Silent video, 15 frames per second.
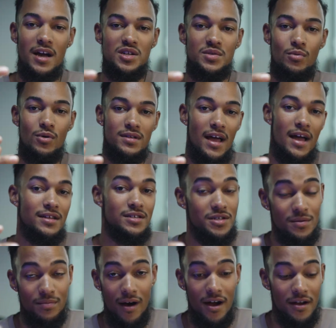export that into
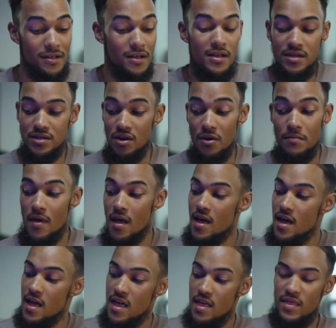your body. So
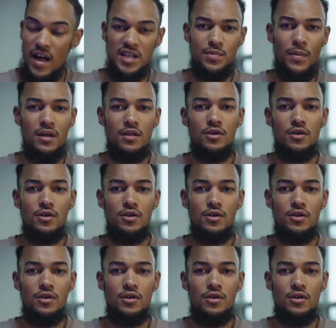that's my